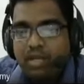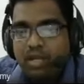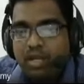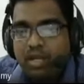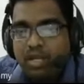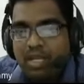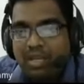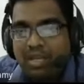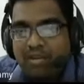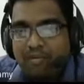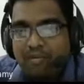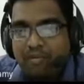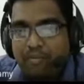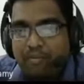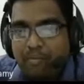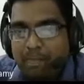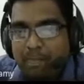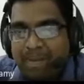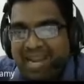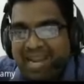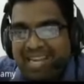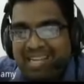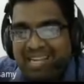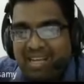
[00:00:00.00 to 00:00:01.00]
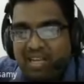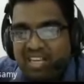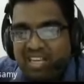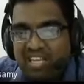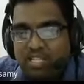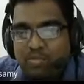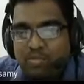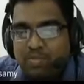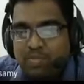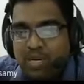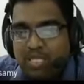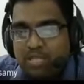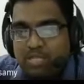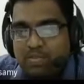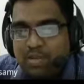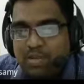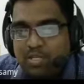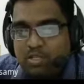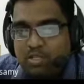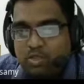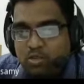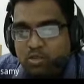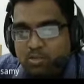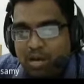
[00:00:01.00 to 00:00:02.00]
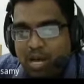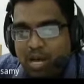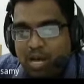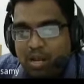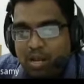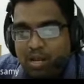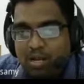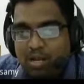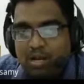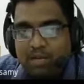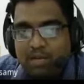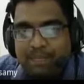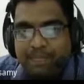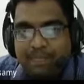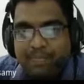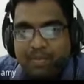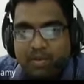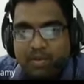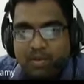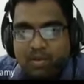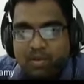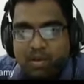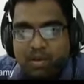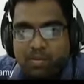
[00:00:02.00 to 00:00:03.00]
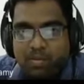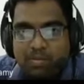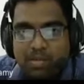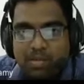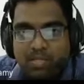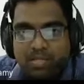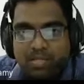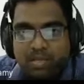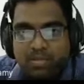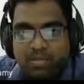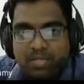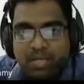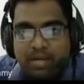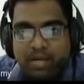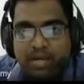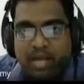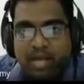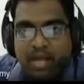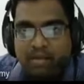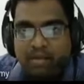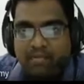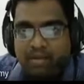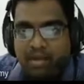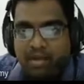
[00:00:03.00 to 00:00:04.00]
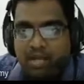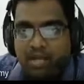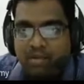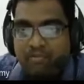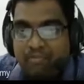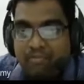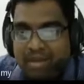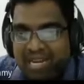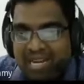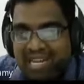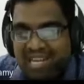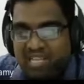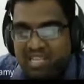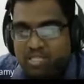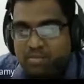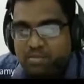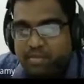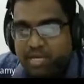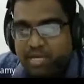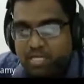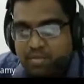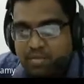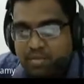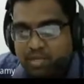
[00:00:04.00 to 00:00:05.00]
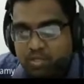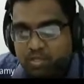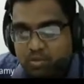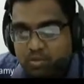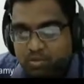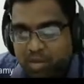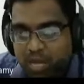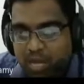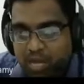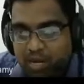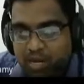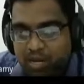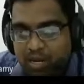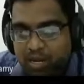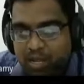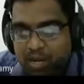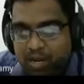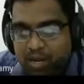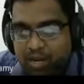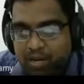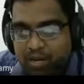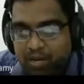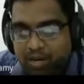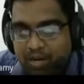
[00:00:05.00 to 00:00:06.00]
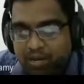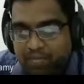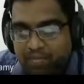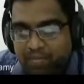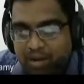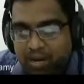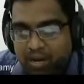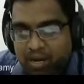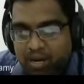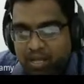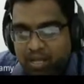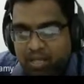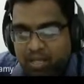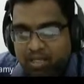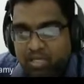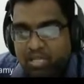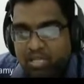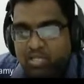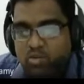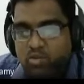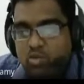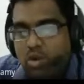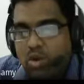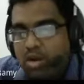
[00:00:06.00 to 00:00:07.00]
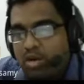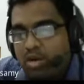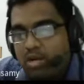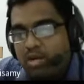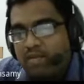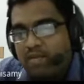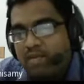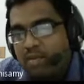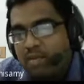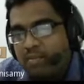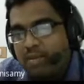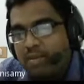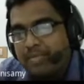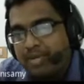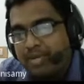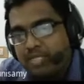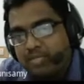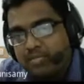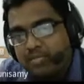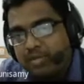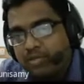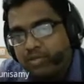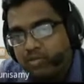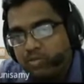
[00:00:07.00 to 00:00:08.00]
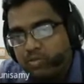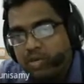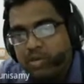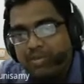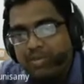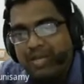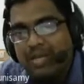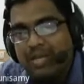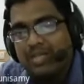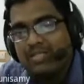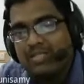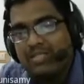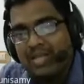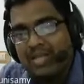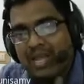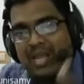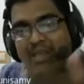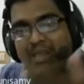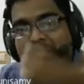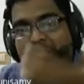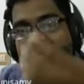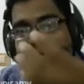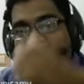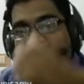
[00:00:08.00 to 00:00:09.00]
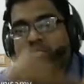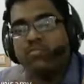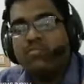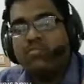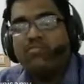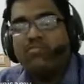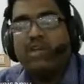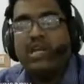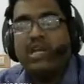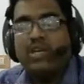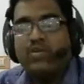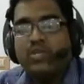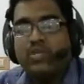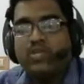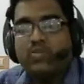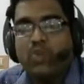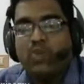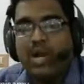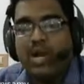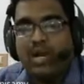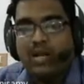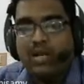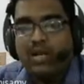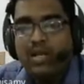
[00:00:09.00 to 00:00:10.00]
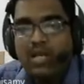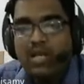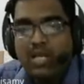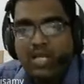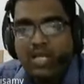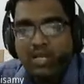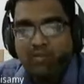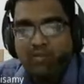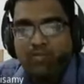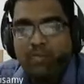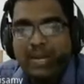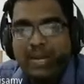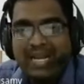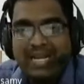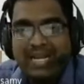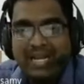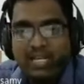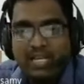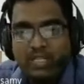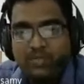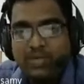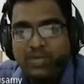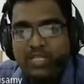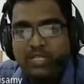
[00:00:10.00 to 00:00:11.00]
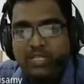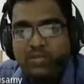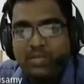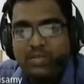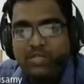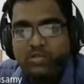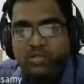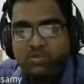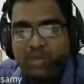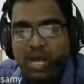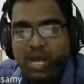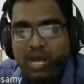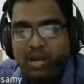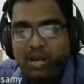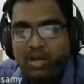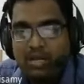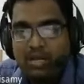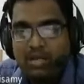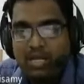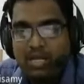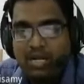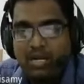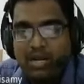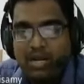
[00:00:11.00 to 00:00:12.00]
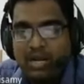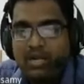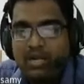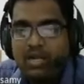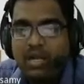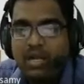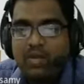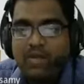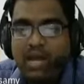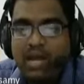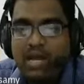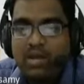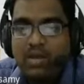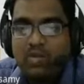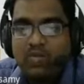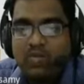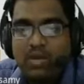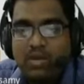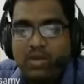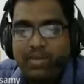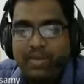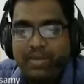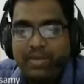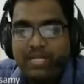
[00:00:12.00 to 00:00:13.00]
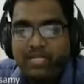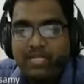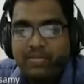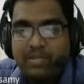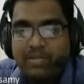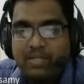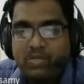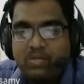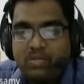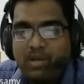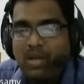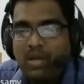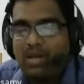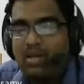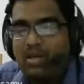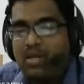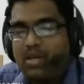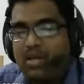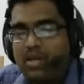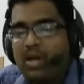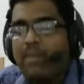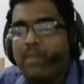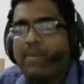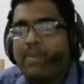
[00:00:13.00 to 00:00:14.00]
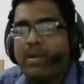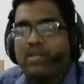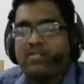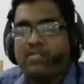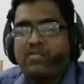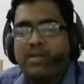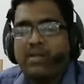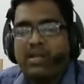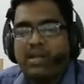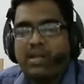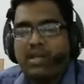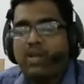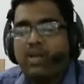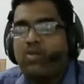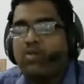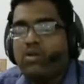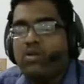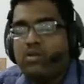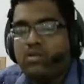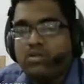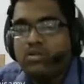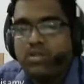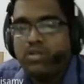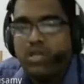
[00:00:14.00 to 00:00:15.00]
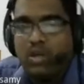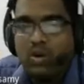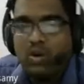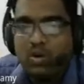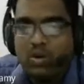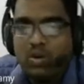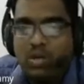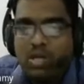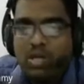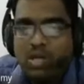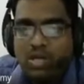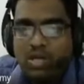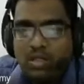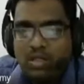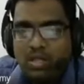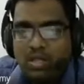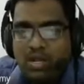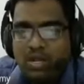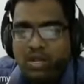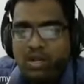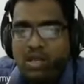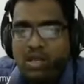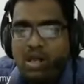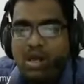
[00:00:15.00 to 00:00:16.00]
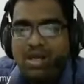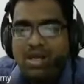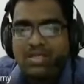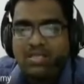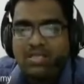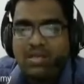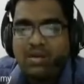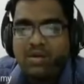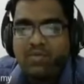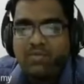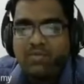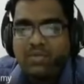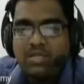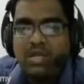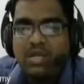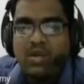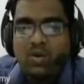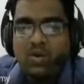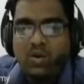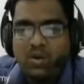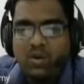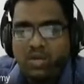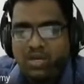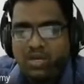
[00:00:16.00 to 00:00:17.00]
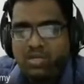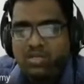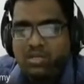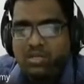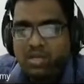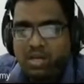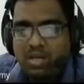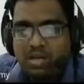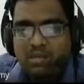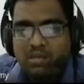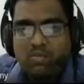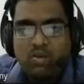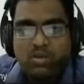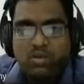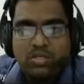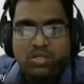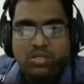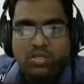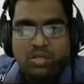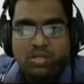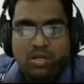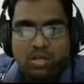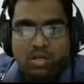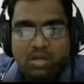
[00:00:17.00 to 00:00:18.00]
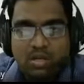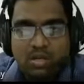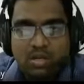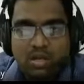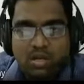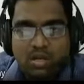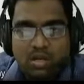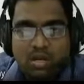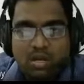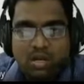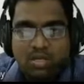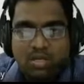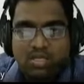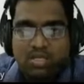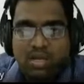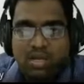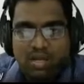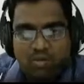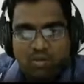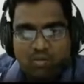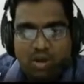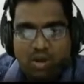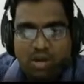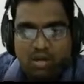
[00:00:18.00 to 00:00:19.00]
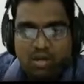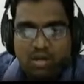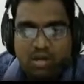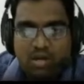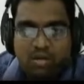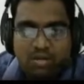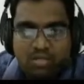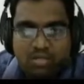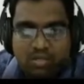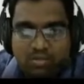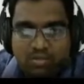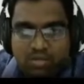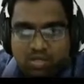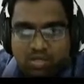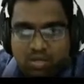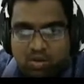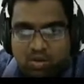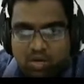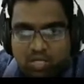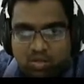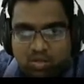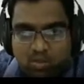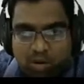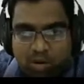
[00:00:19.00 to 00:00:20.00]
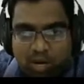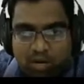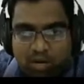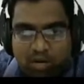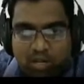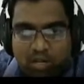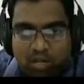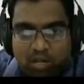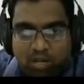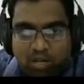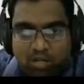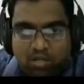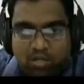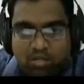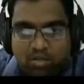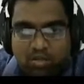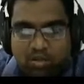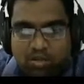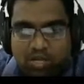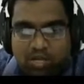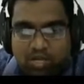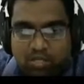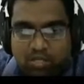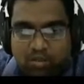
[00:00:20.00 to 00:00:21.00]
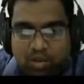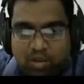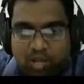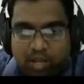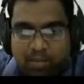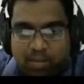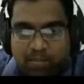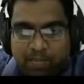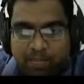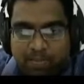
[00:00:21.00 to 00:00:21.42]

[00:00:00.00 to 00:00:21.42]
if beta is much small, okay, please observe carefully, if beta is much small, definitely this quantity will be much small because sin maximum value is 1. If beta is much small, then entire value will be much small, approximately equal to 0. Then cos of 0 is almost, it's like 1. Cos of 0 is 1. So that's why